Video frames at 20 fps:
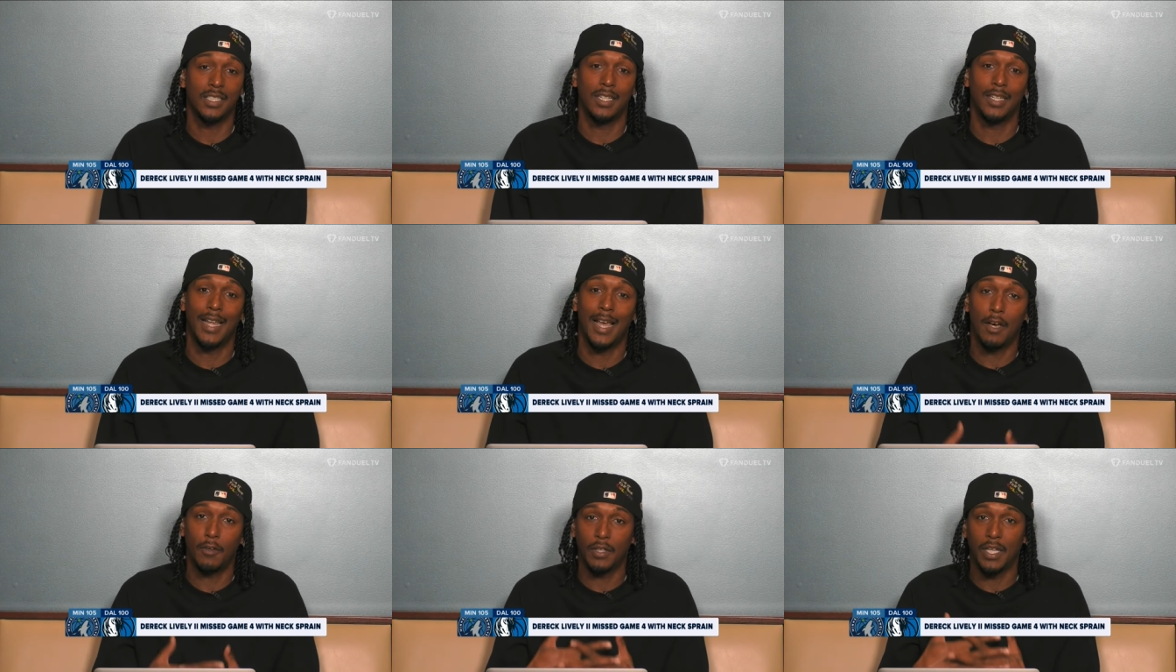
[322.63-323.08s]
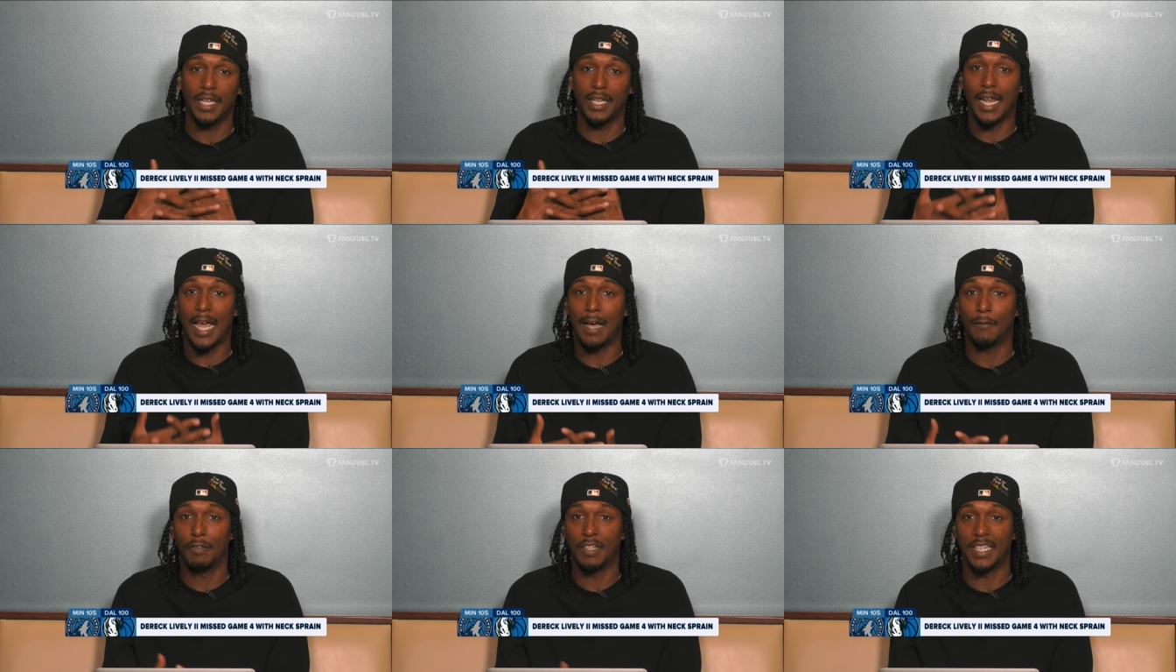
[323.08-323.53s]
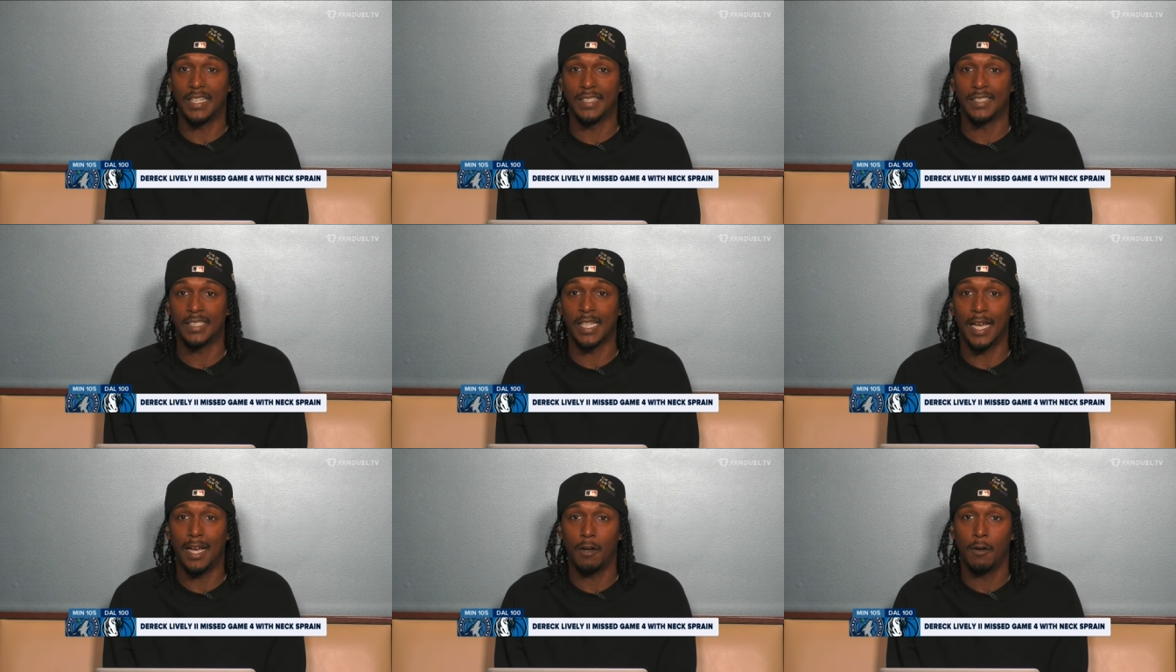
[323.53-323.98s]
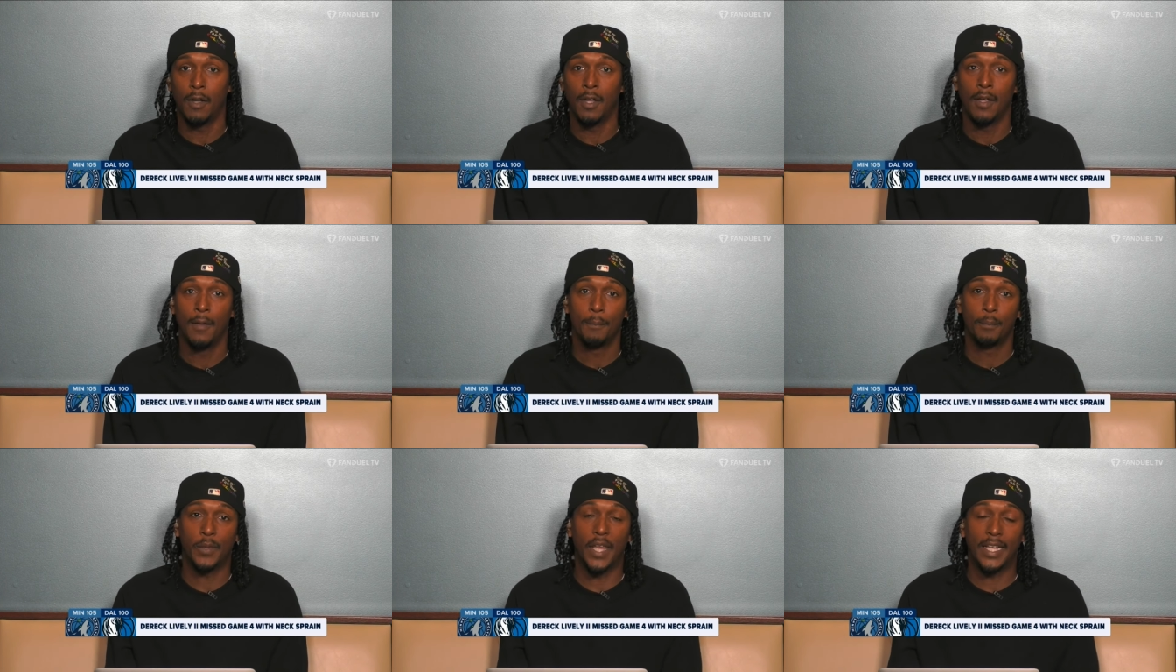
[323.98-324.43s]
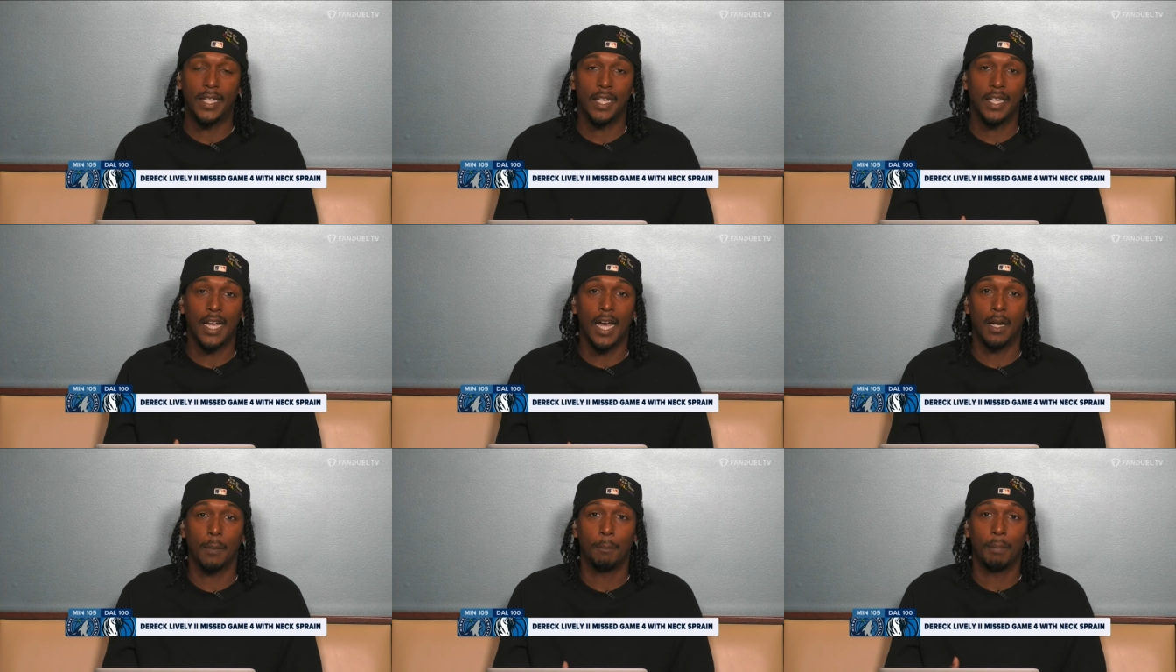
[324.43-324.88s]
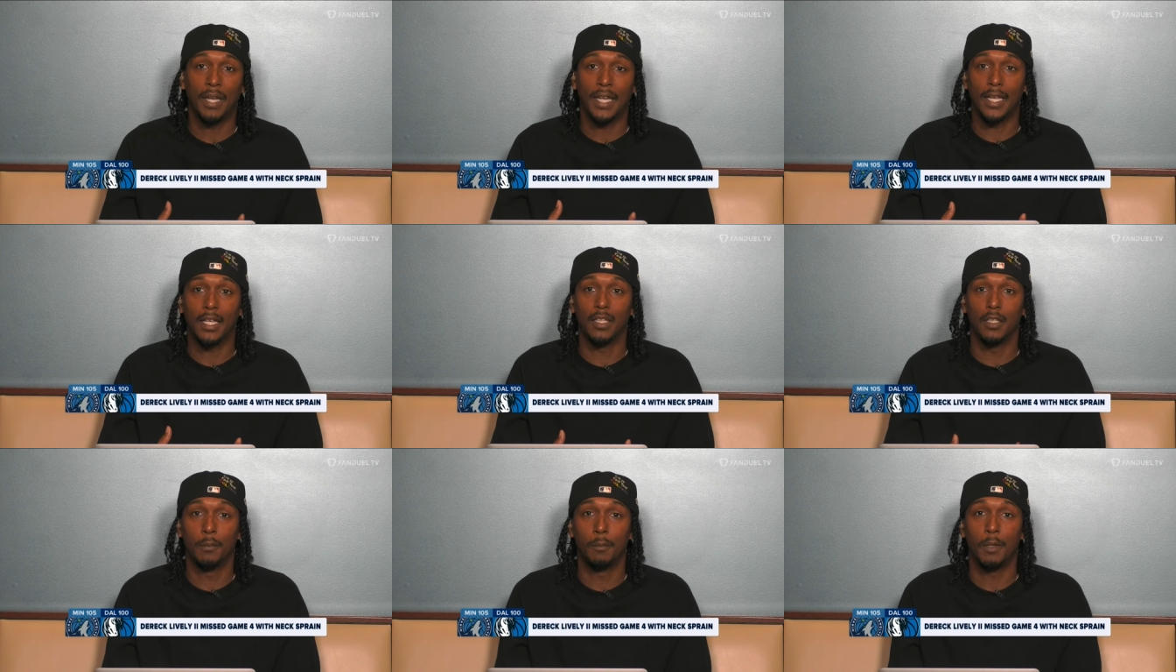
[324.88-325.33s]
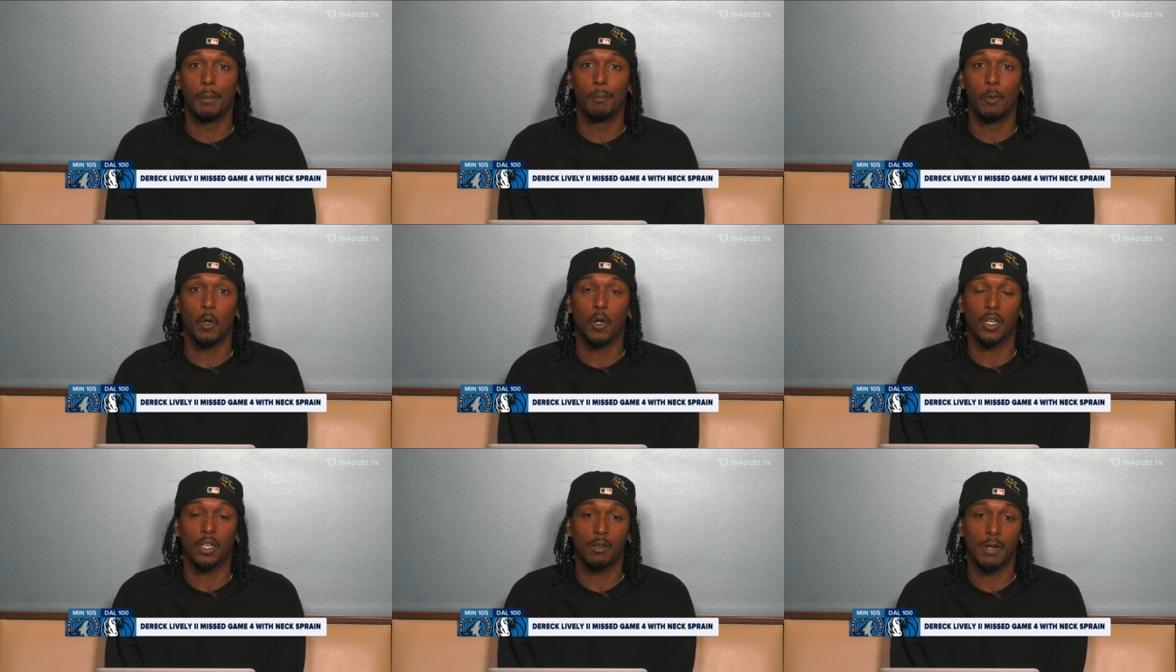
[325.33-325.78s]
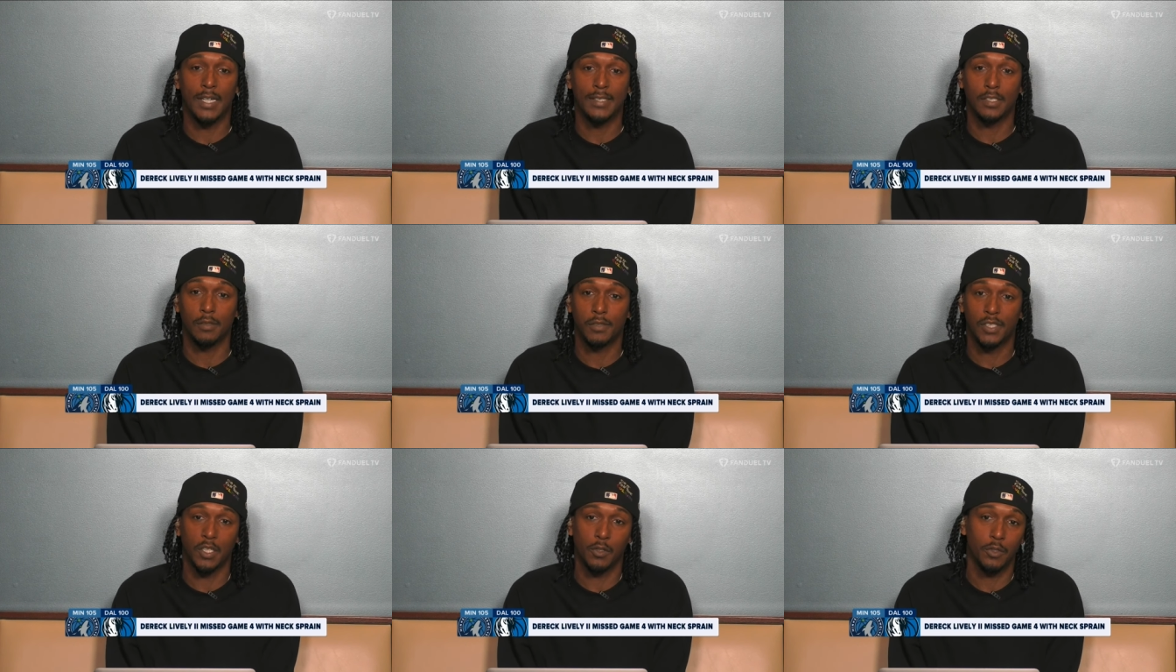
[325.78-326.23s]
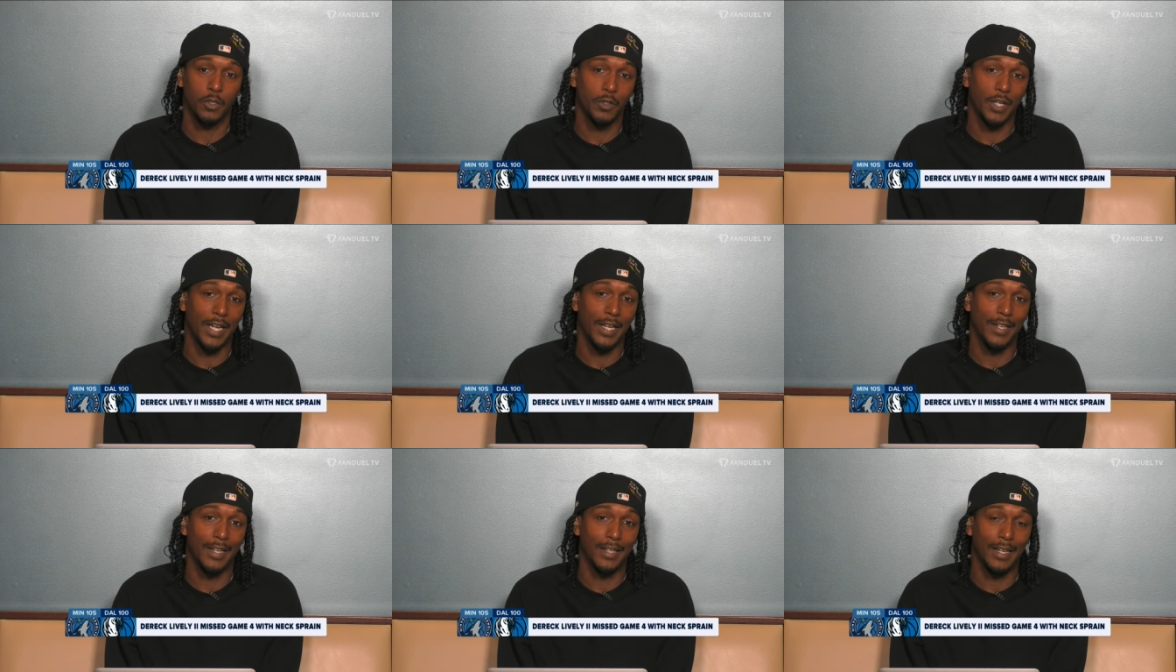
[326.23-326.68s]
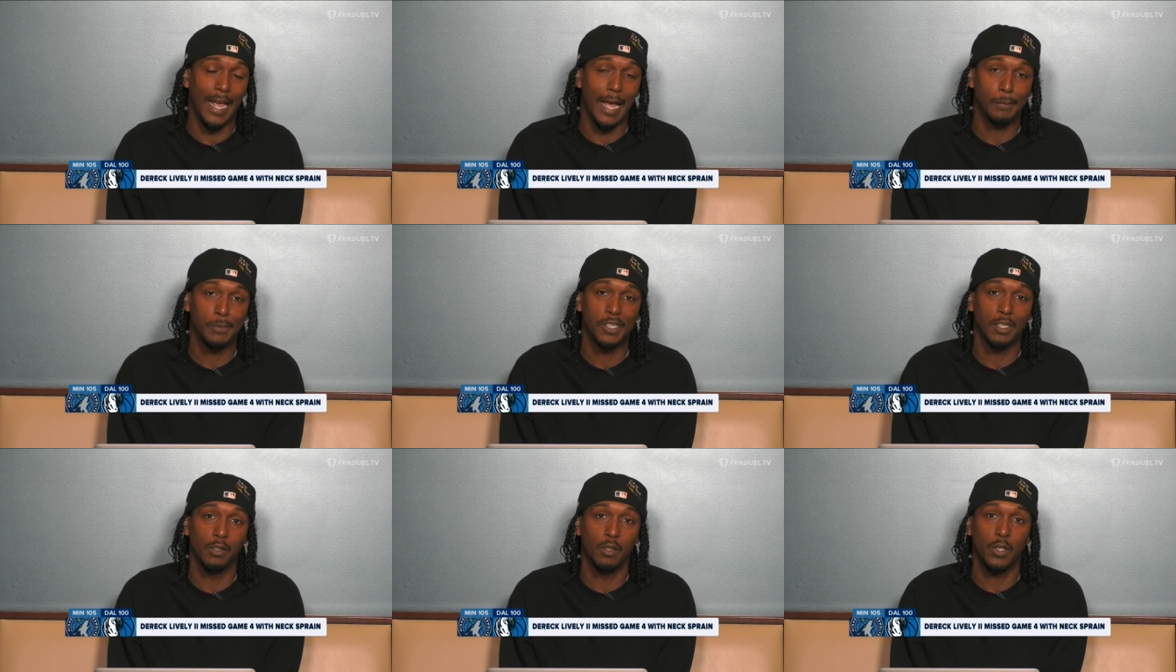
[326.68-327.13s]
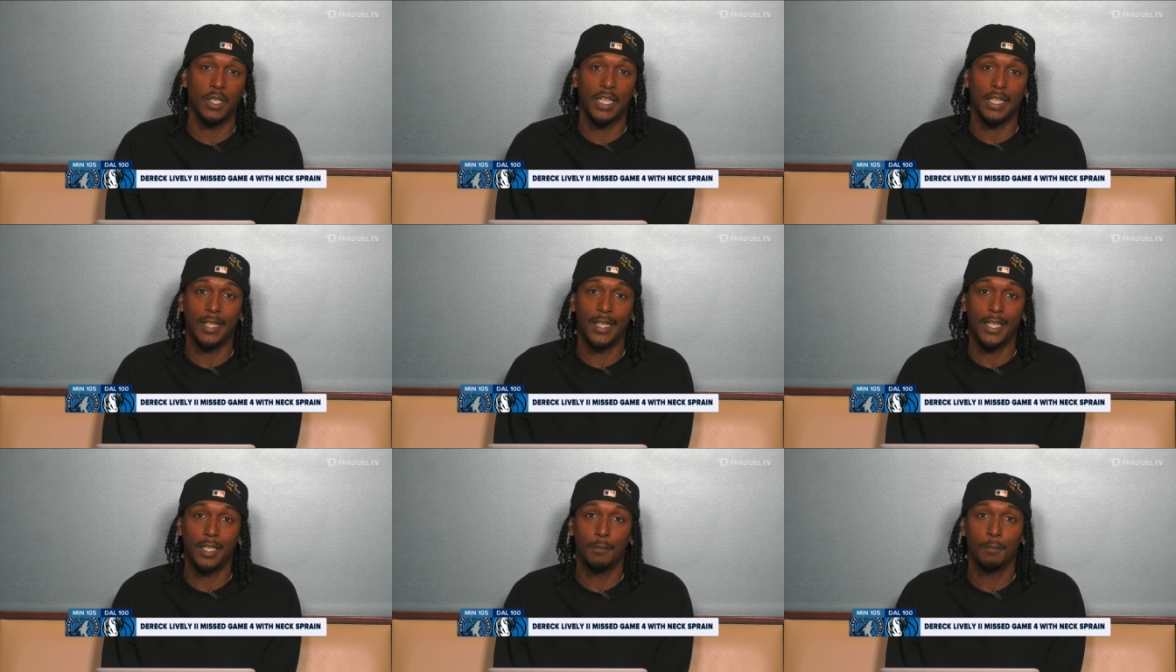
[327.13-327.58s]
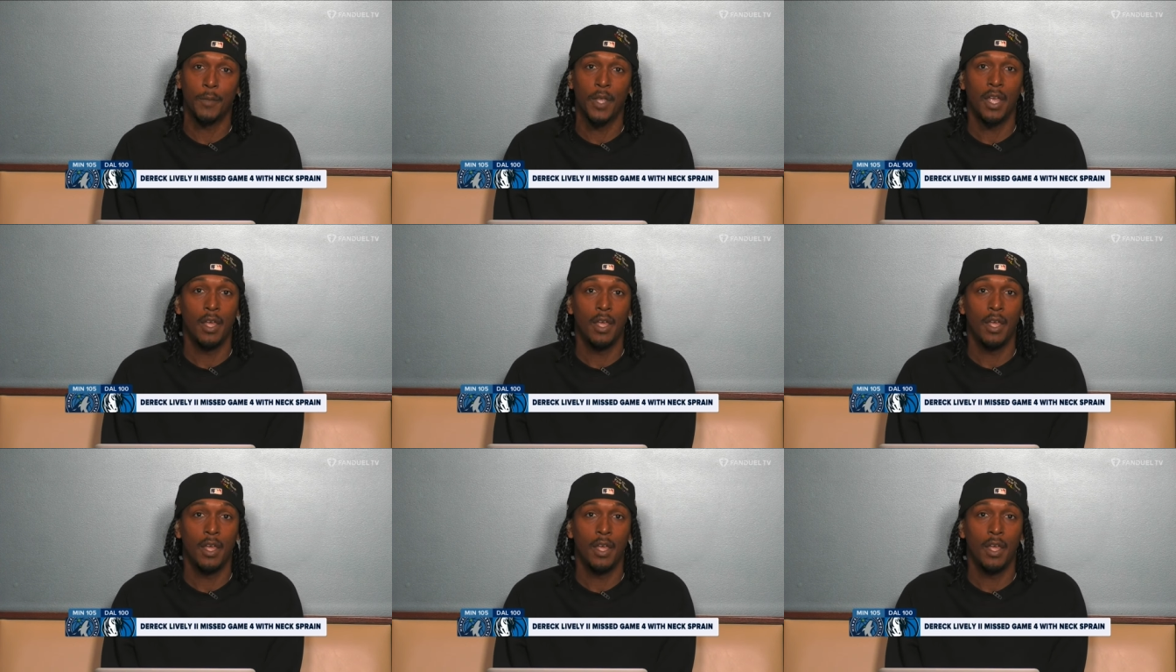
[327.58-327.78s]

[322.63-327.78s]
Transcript: And now that Lively is out, they can kind of play a little bit more aggressive. So do they absolutely need him?